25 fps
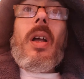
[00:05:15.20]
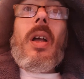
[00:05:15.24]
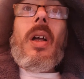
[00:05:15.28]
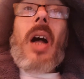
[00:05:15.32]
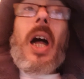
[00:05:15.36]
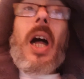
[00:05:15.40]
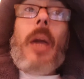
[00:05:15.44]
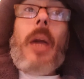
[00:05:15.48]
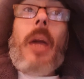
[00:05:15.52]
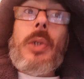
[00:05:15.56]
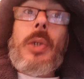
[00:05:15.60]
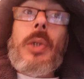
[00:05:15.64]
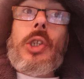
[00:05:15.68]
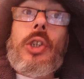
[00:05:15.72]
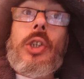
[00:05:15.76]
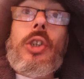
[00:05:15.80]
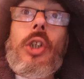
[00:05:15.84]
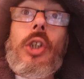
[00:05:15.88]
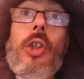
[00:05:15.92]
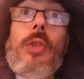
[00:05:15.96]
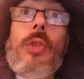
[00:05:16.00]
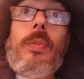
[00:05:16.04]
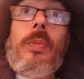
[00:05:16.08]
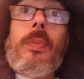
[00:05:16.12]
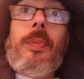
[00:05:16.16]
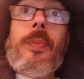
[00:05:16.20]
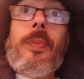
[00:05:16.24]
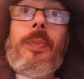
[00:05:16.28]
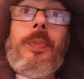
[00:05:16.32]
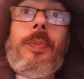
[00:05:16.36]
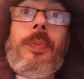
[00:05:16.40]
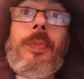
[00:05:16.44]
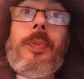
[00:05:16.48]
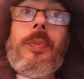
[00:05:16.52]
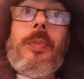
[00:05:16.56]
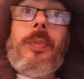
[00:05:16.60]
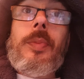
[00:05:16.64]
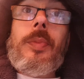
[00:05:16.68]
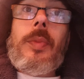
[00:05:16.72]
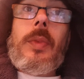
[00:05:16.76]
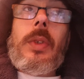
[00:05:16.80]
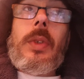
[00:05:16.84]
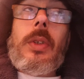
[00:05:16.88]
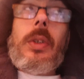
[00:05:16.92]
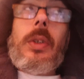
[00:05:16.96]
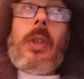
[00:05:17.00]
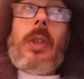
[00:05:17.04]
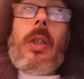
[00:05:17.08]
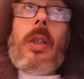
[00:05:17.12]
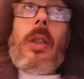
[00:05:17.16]
I would assume
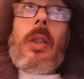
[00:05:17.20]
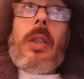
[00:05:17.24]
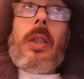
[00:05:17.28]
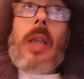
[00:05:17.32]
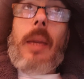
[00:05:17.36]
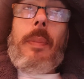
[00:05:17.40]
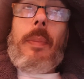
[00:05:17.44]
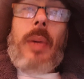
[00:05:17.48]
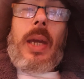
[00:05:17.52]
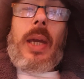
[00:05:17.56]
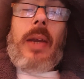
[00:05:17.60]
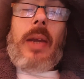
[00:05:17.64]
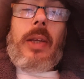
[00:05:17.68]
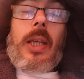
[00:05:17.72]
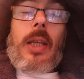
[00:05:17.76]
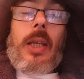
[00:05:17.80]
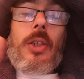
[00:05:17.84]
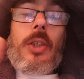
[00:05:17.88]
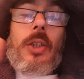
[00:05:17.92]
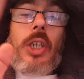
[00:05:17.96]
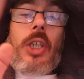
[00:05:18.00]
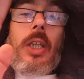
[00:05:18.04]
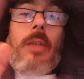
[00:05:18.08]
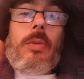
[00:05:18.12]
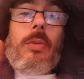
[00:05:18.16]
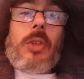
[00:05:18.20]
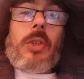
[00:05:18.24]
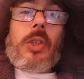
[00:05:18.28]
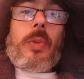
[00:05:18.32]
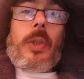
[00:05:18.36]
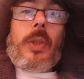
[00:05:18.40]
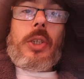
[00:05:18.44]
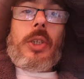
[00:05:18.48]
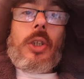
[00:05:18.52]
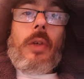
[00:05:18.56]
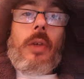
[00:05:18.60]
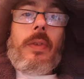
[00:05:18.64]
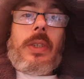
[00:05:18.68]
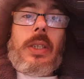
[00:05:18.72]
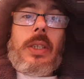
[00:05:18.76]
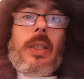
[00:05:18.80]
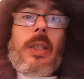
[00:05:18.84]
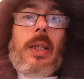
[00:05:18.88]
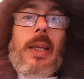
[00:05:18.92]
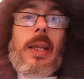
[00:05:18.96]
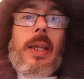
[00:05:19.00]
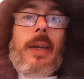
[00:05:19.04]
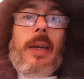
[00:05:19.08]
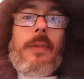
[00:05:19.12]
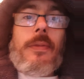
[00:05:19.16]
that PNE will switch over to the
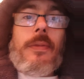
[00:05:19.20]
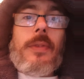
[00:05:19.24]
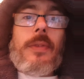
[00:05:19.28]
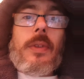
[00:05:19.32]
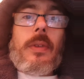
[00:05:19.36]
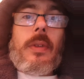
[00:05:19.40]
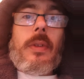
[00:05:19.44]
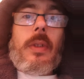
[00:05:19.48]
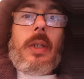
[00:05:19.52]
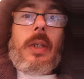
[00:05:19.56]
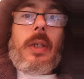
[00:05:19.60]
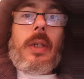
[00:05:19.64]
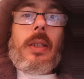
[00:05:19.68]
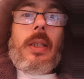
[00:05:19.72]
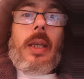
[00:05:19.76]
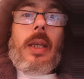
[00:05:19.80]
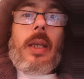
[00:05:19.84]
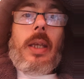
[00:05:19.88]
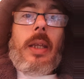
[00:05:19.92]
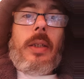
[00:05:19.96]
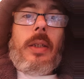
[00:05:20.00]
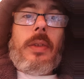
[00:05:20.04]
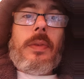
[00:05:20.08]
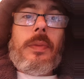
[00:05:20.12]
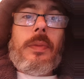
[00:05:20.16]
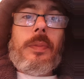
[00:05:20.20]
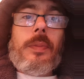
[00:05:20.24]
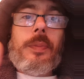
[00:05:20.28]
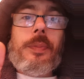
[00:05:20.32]
left, and then